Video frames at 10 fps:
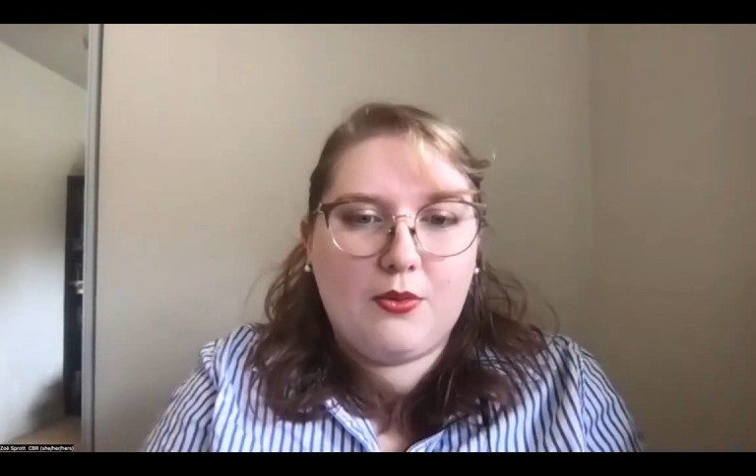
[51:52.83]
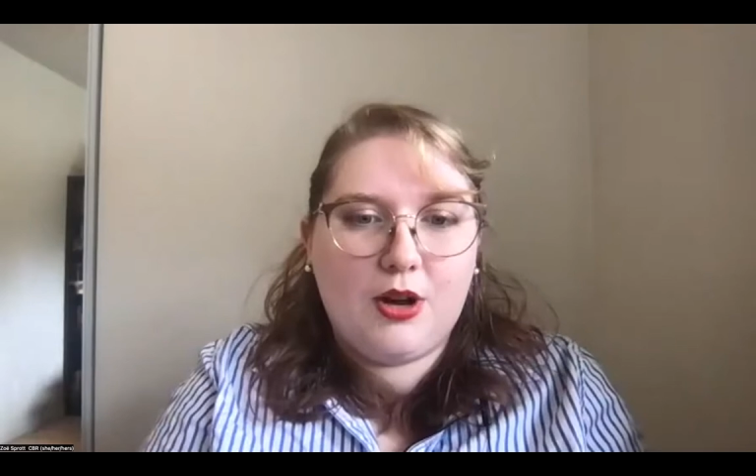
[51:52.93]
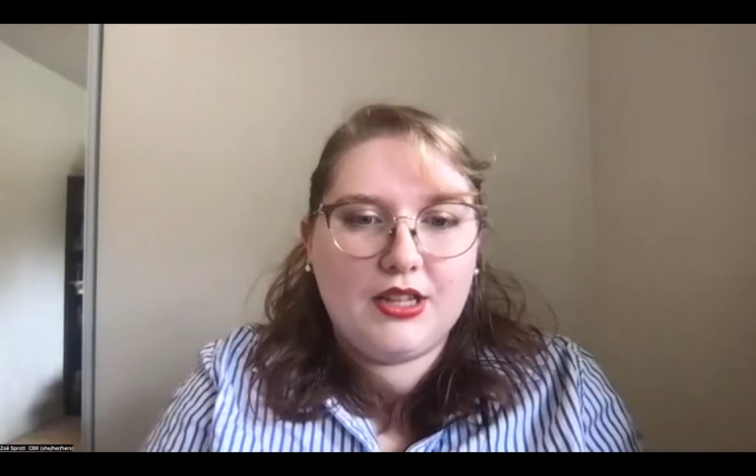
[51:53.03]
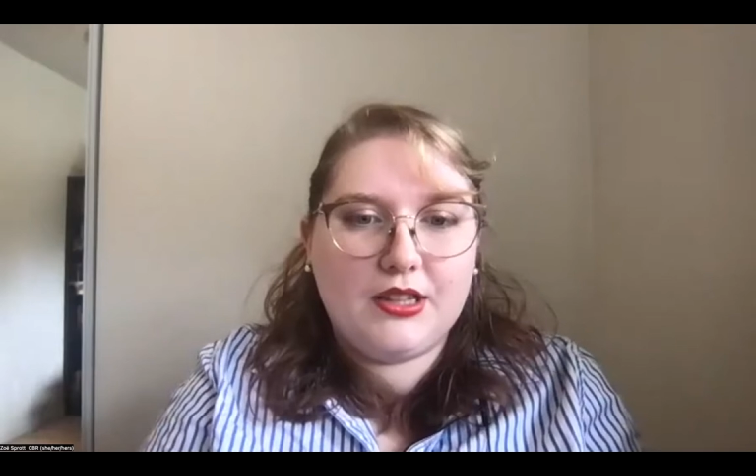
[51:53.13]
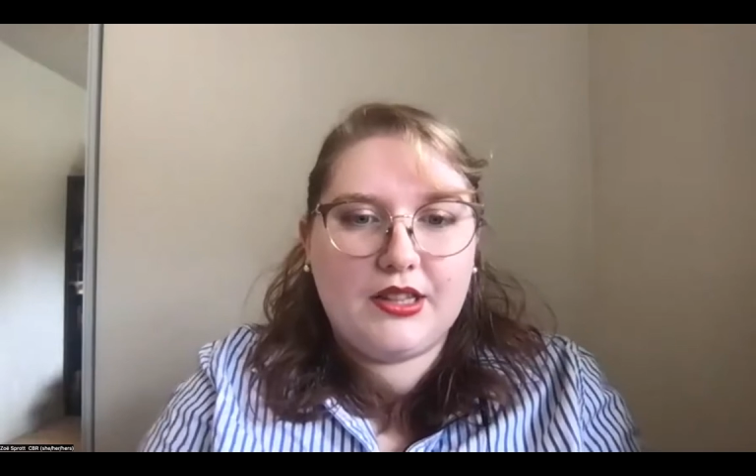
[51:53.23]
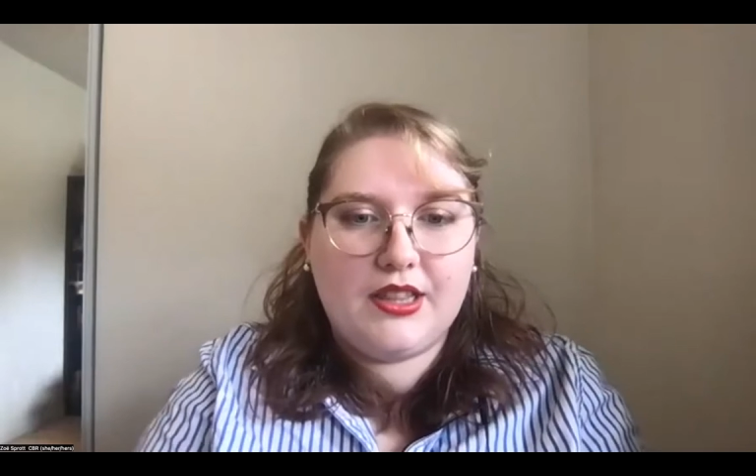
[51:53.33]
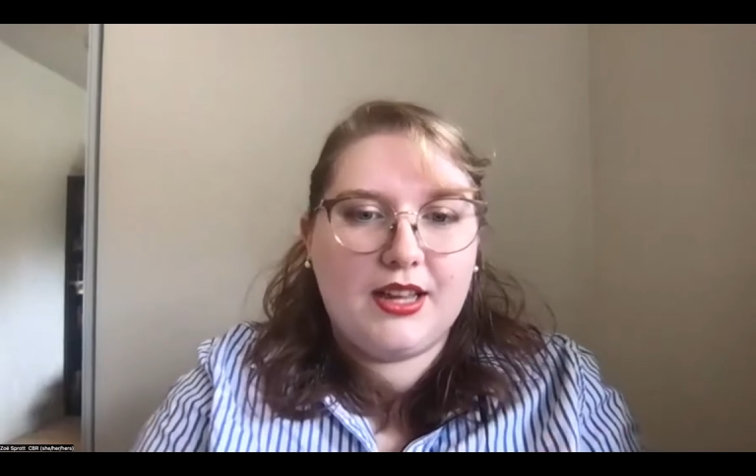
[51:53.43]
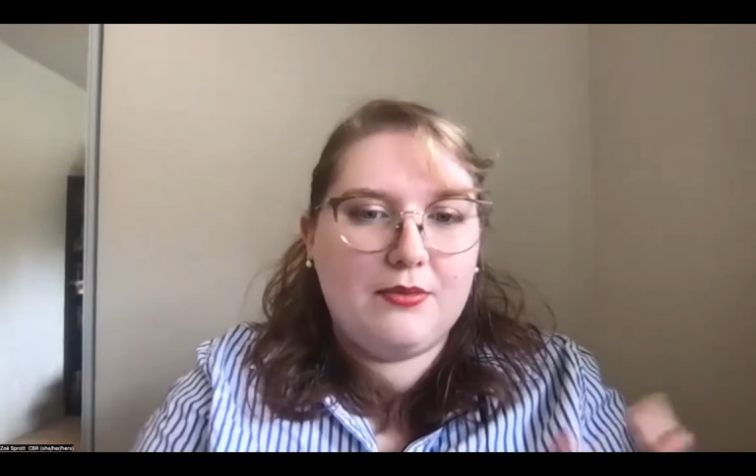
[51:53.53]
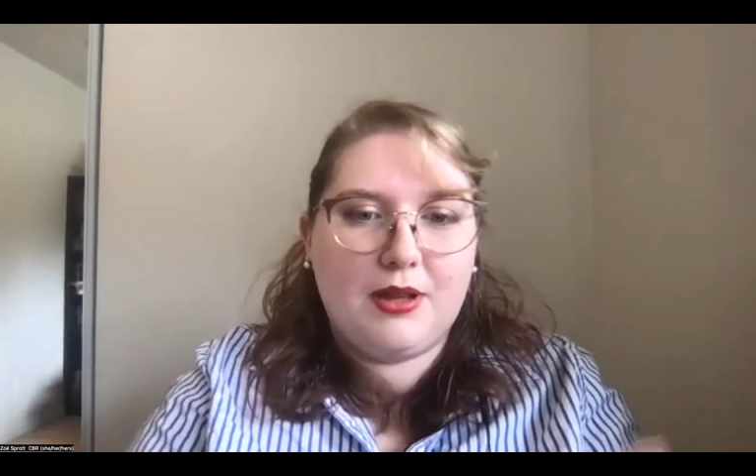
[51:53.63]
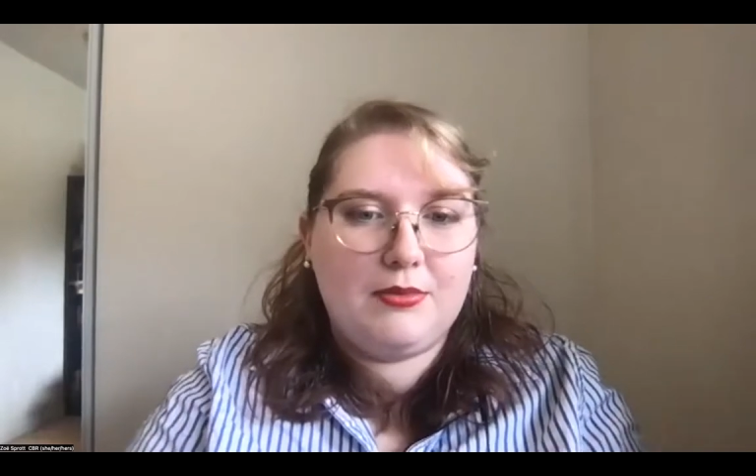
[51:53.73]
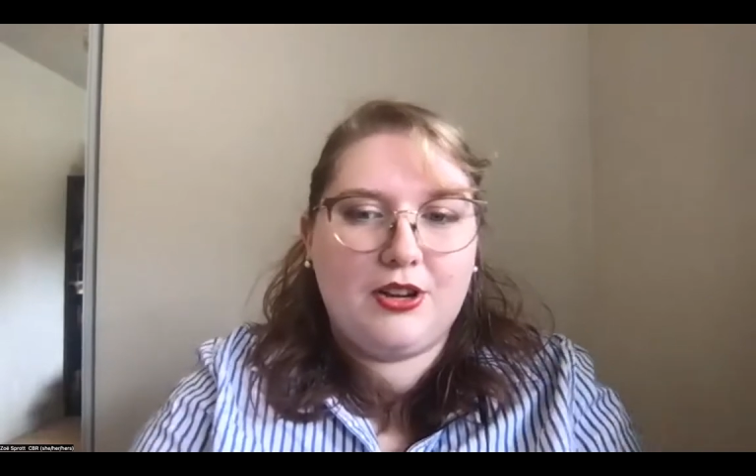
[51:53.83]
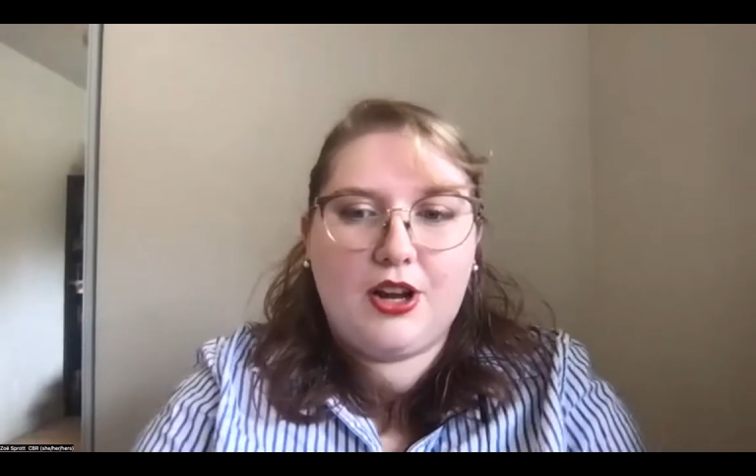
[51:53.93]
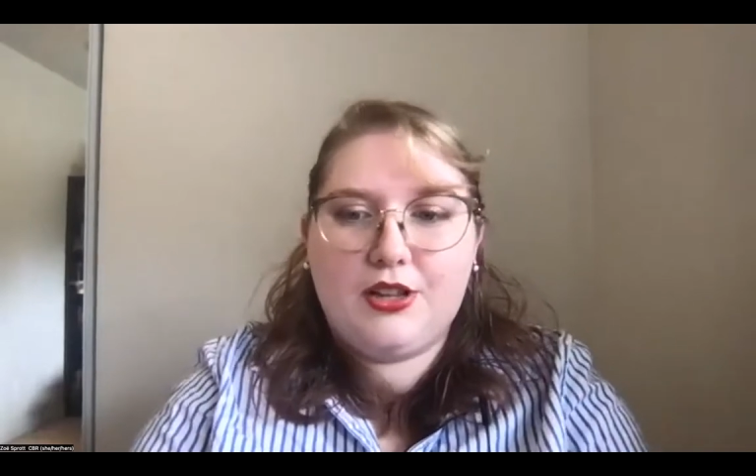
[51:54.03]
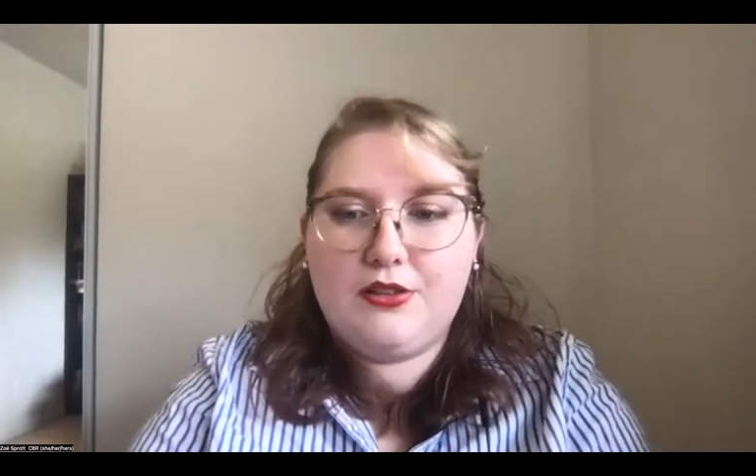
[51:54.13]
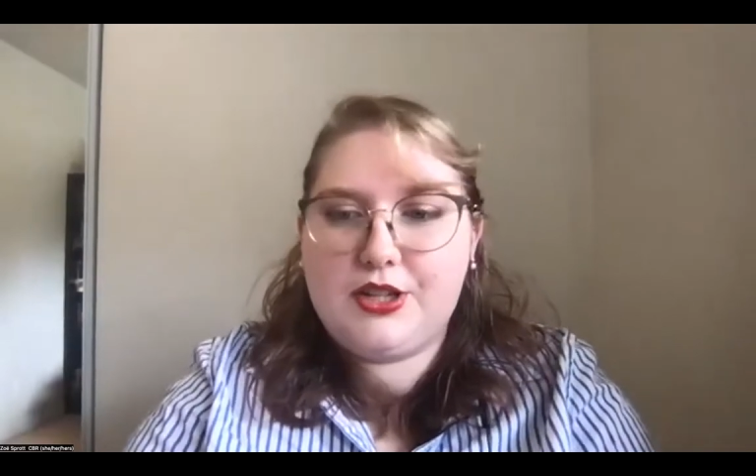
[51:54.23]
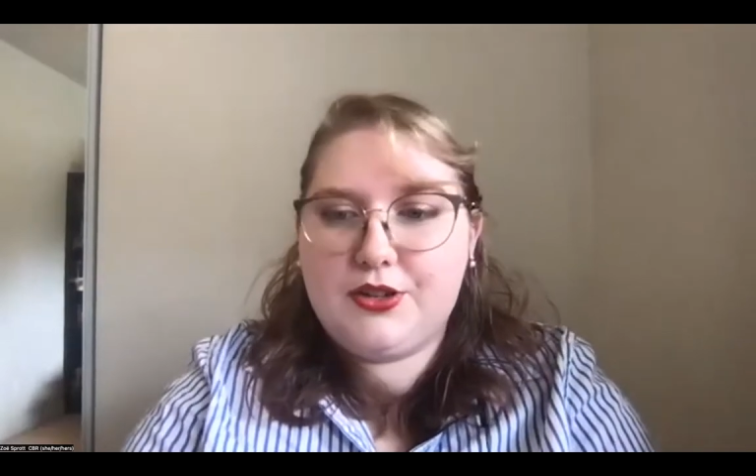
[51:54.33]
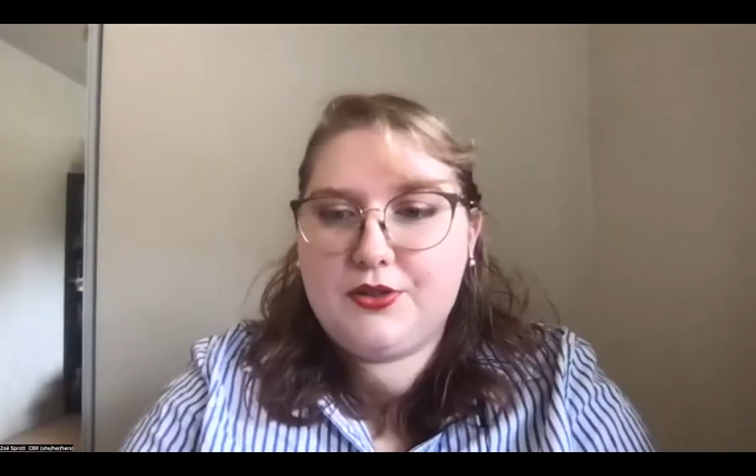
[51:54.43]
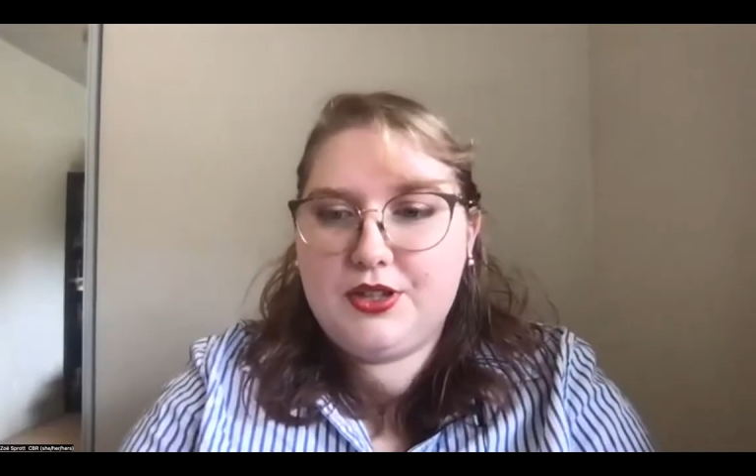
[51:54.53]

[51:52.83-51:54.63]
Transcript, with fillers: once that maybe you're not used to.